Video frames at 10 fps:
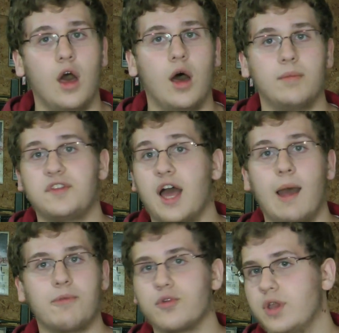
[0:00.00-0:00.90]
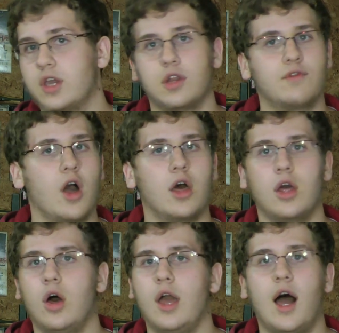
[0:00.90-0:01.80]
The top 3 could have
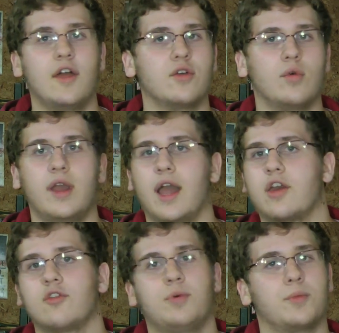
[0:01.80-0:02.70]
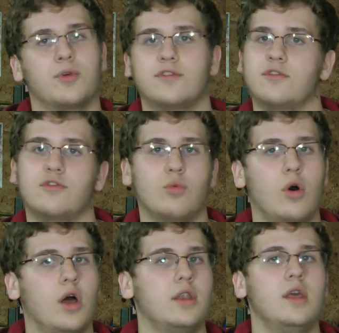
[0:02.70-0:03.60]
gone either way. I could have put Prisoners
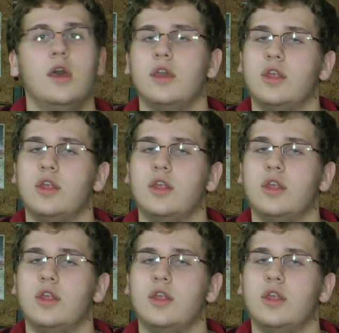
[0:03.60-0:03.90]
1.